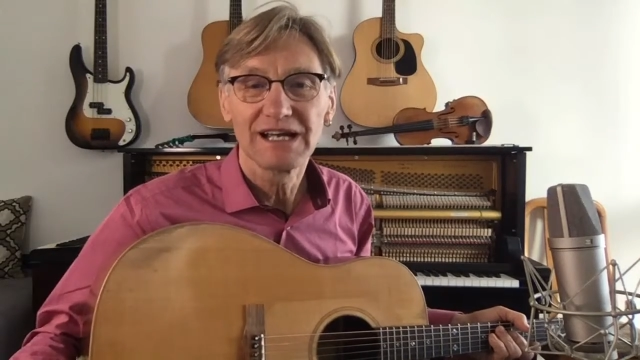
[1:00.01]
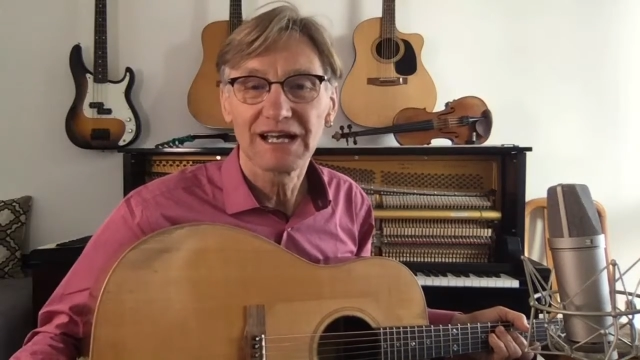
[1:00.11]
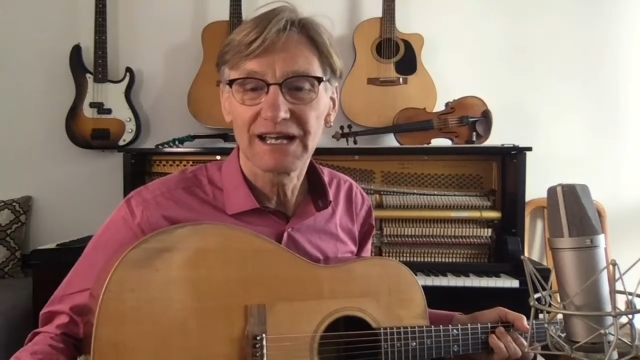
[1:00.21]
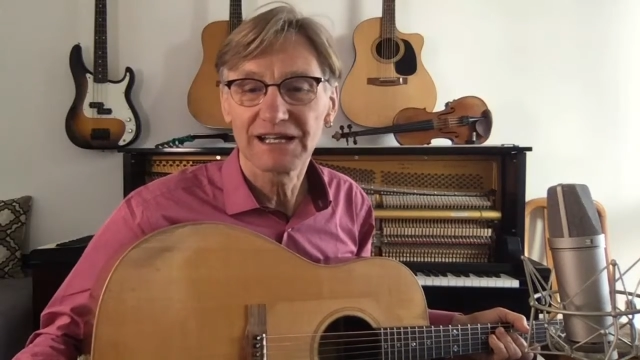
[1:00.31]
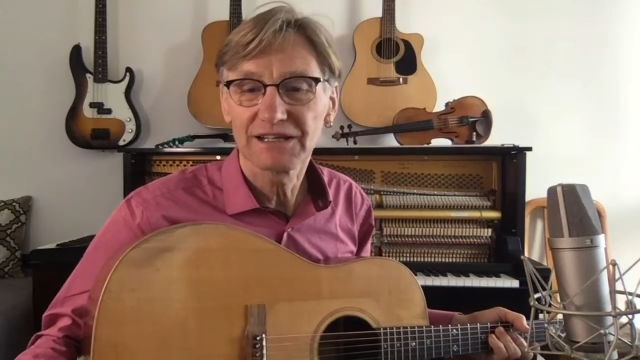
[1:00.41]

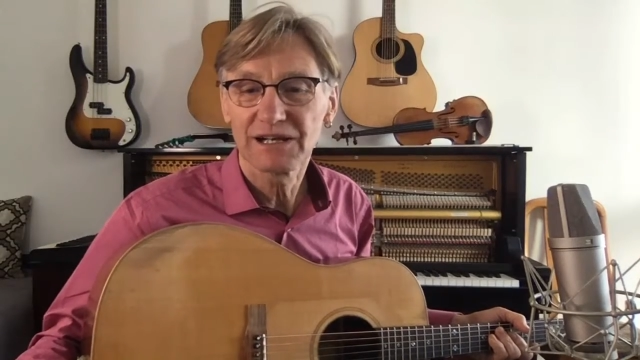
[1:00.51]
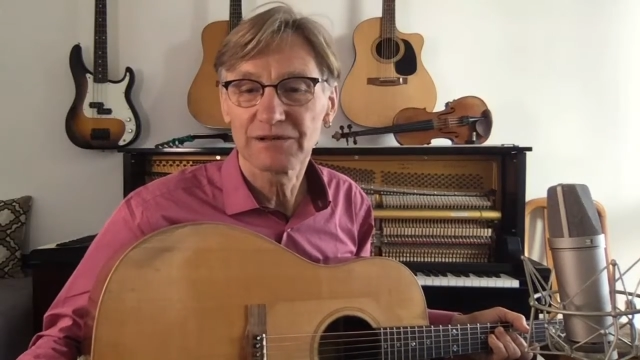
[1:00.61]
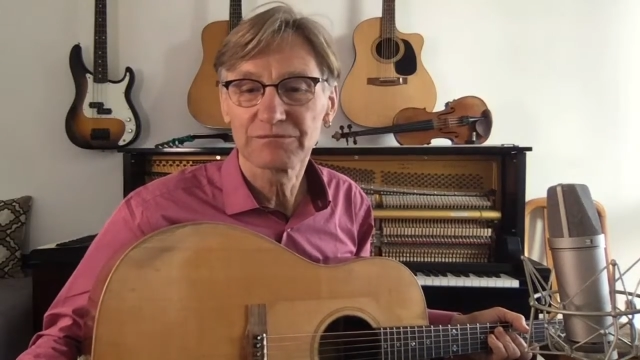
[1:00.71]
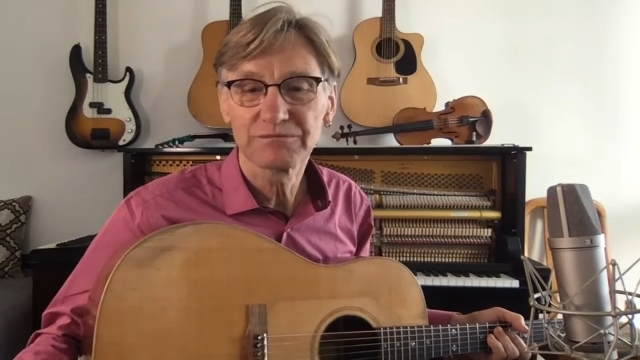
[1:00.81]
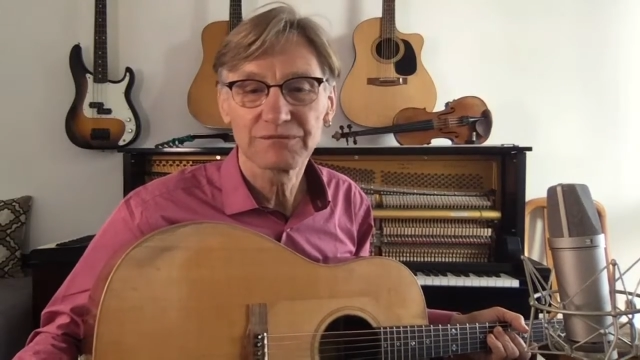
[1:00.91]
and
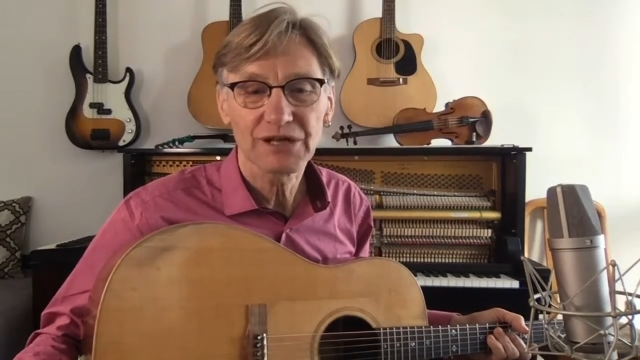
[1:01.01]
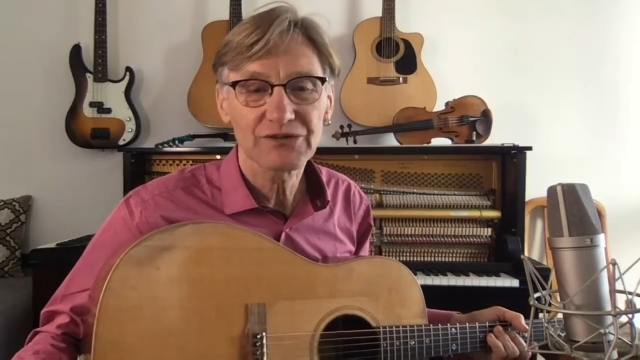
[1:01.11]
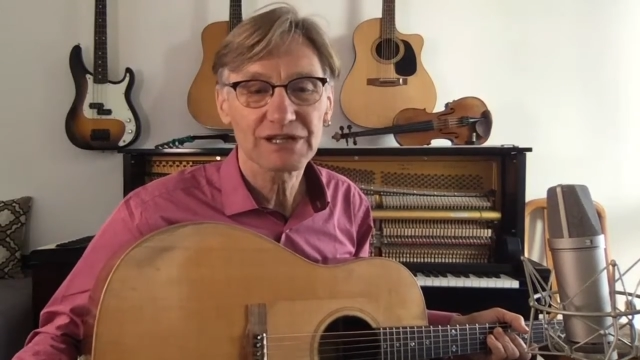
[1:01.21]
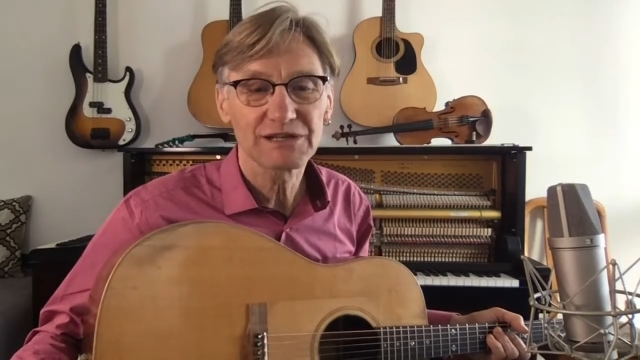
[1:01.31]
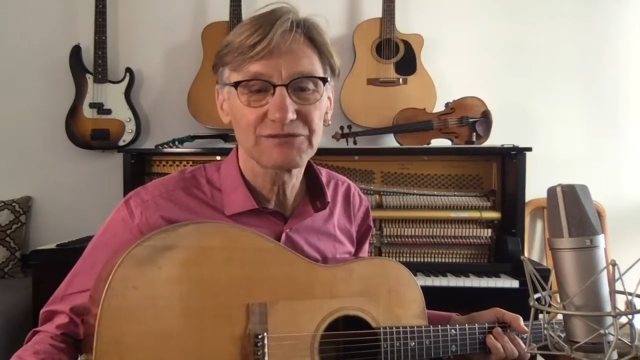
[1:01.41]
I
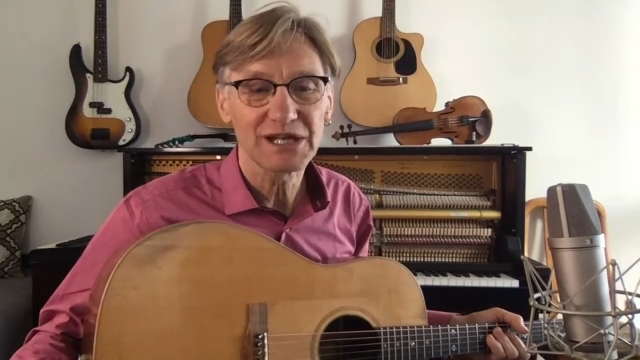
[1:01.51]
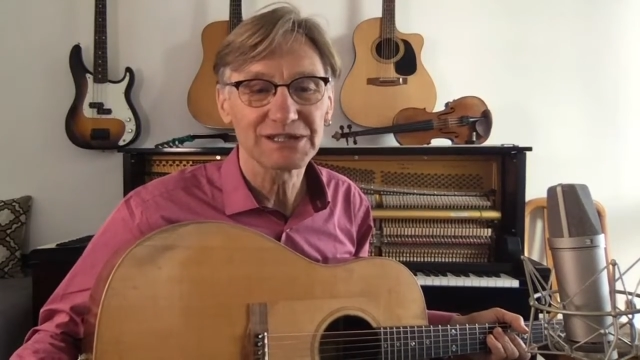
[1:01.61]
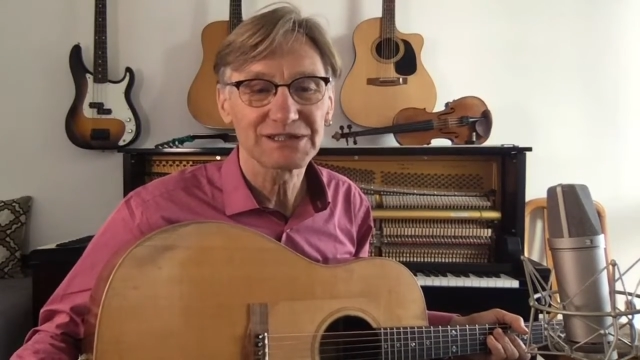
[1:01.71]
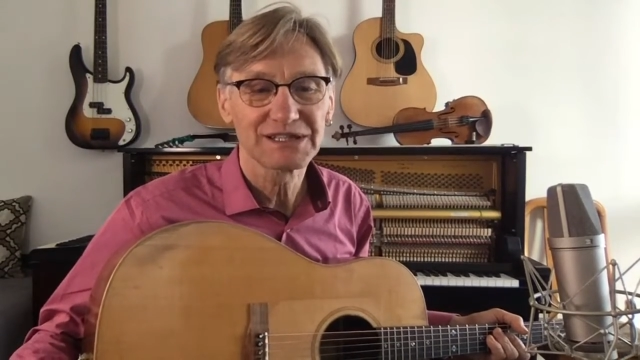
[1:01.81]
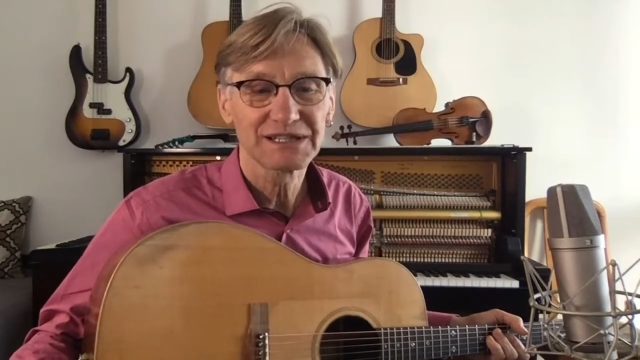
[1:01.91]
think I've done
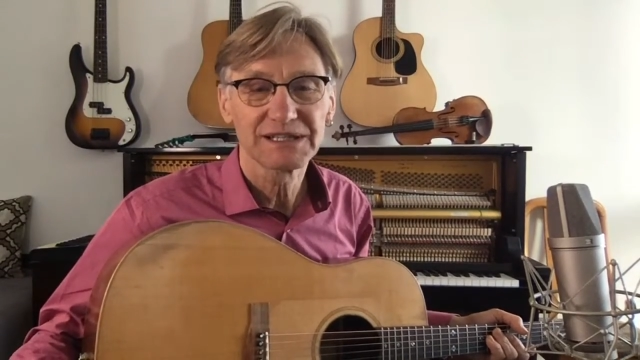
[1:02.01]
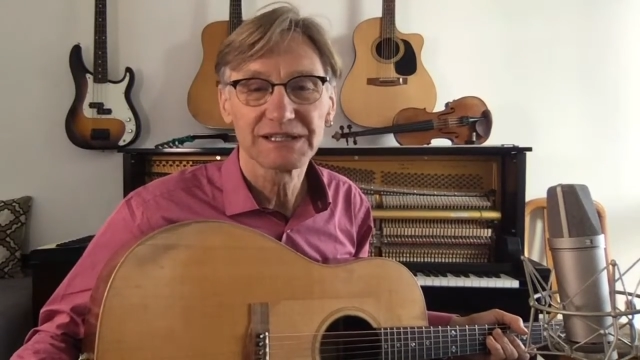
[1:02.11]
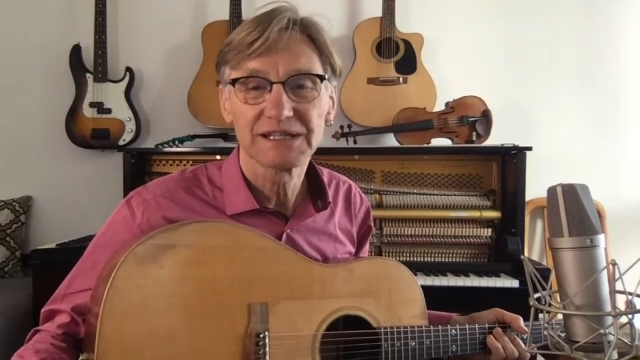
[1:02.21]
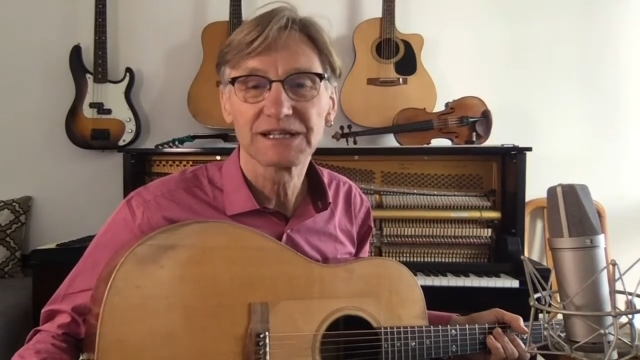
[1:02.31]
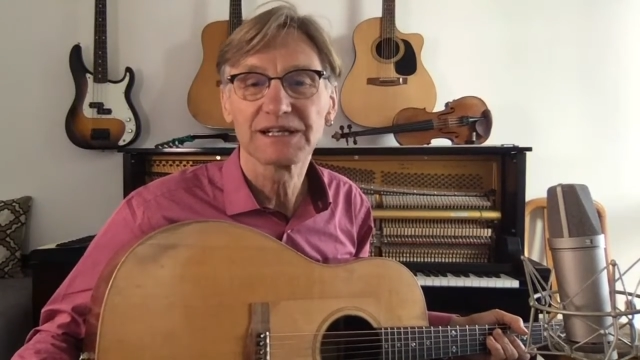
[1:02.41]
it.
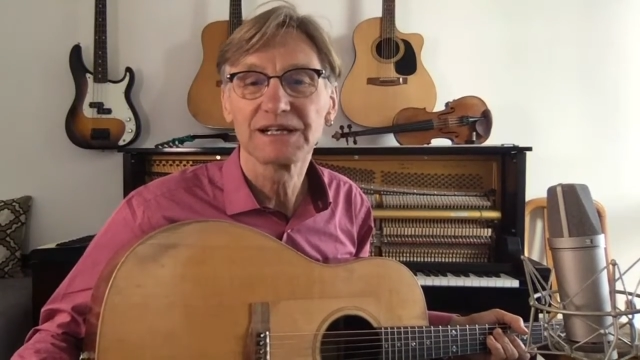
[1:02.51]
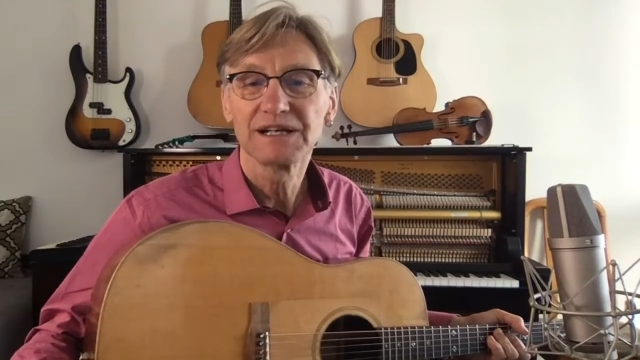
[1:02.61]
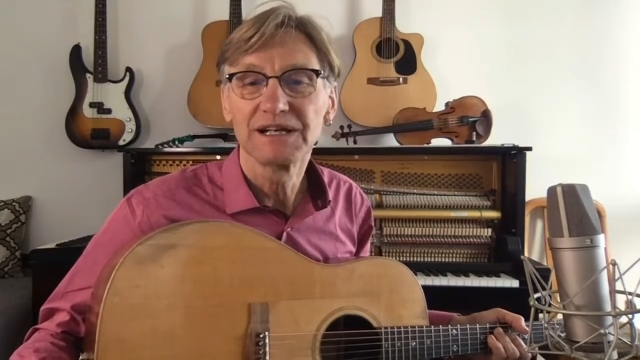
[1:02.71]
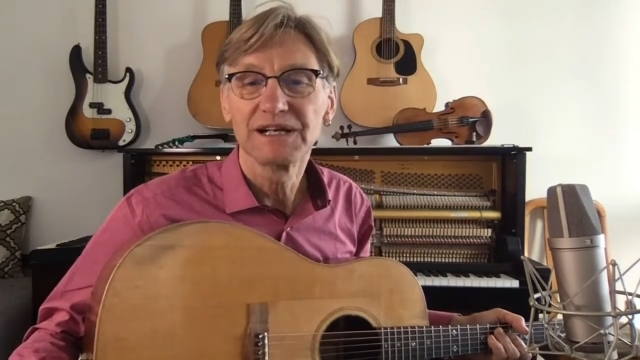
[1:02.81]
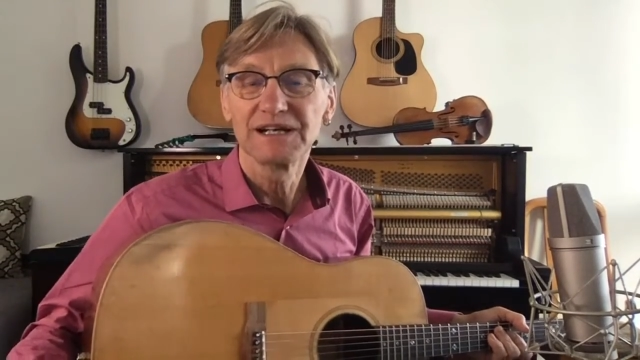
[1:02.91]

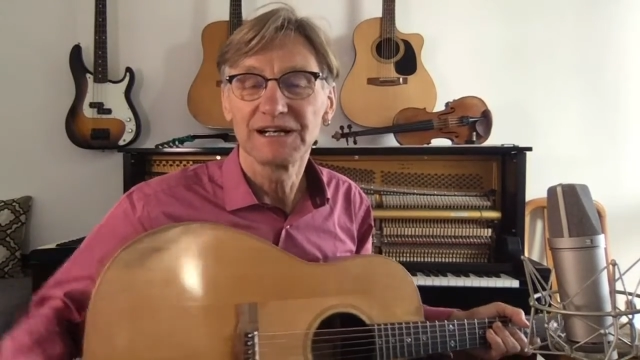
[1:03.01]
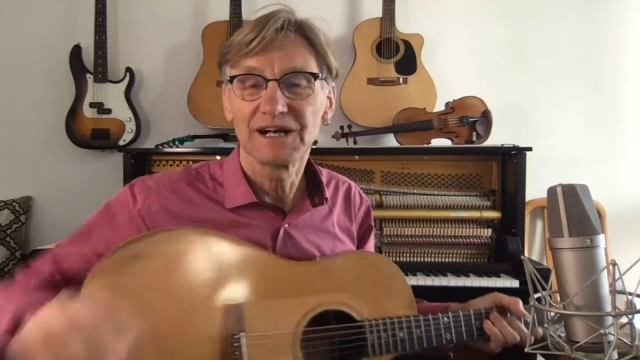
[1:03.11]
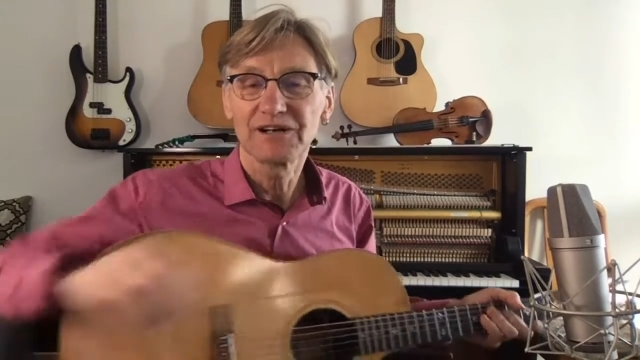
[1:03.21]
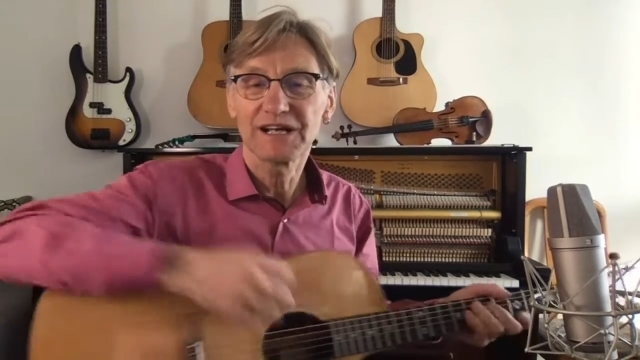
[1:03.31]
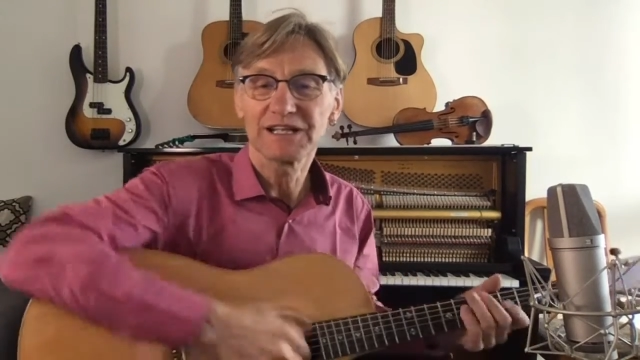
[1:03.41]

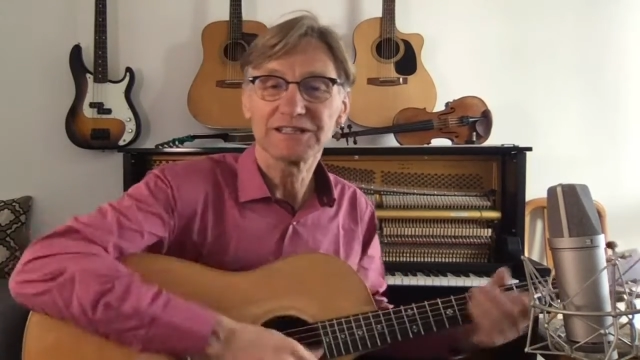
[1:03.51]
All right.